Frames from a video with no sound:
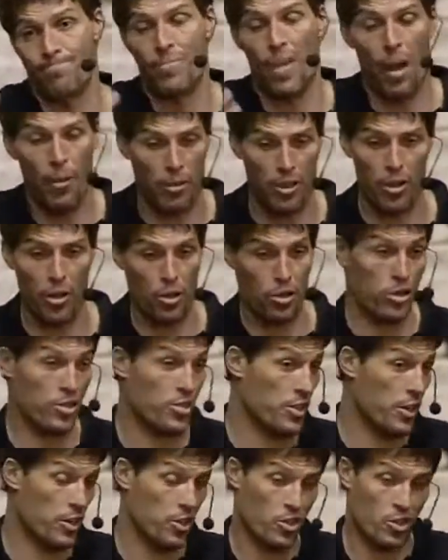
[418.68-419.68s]
I'm the
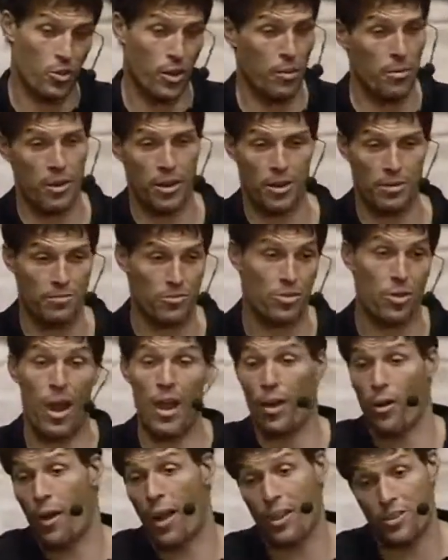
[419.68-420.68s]
oldest. They're screaming, so I
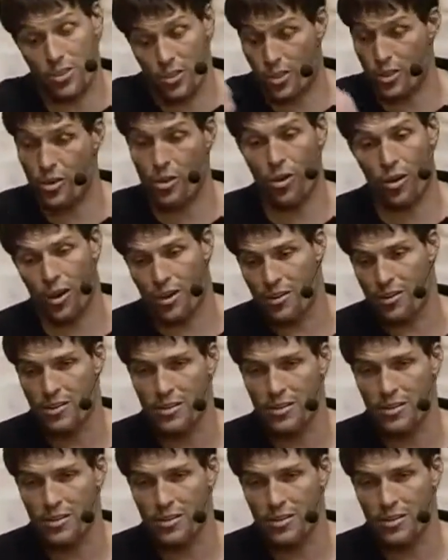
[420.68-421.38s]
go answer the door.